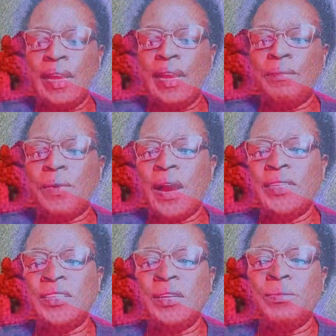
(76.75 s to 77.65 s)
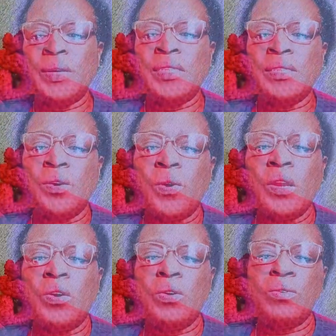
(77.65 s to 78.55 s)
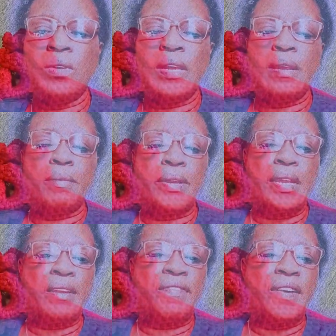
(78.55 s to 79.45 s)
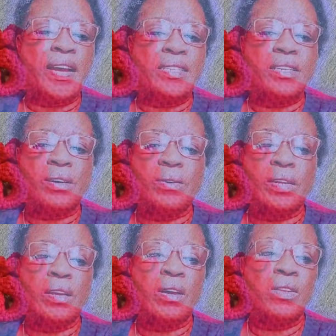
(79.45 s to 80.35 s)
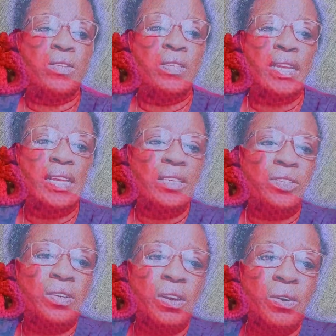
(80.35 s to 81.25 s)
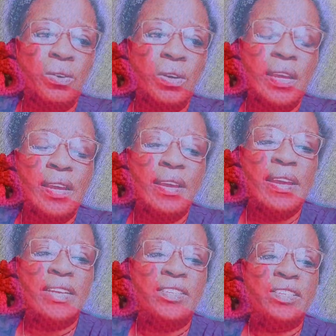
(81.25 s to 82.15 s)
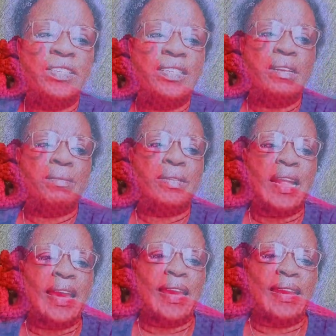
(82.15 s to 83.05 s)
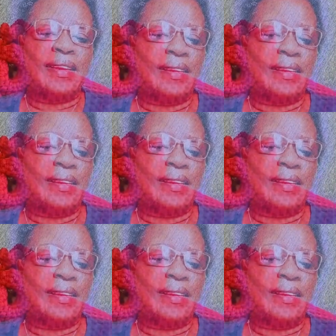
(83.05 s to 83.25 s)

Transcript: And watching what's going on in Burkina Faso and all those things, it just seems like